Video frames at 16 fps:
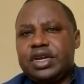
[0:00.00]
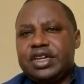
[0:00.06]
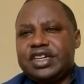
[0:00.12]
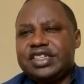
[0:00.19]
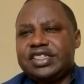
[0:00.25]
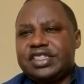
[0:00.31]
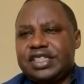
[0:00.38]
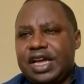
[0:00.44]

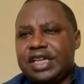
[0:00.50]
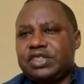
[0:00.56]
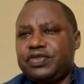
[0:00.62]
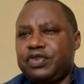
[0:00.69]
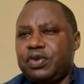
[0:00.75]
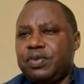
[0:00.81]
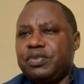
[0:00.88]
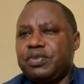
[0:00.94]
it starts
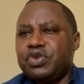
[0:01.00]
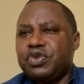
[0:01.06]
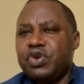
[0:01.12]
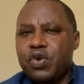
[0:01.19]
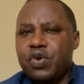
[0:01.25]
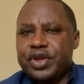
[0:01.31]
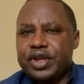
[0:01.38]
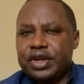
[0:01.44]
from
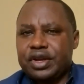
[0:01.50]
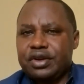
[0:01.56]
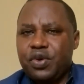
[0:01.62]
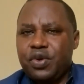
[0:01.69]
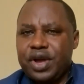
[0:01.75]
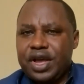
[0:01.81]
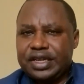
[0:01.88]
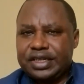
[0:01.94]
knowing
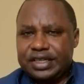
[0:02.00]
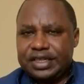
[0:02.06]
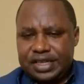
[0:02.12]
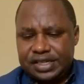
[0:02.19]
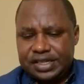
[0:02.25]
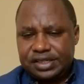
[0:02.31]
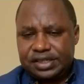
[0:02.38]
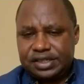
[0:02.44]
where it
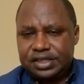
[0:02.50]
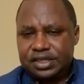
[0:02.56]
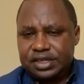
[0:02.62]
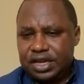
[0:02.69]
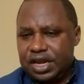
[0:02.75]
is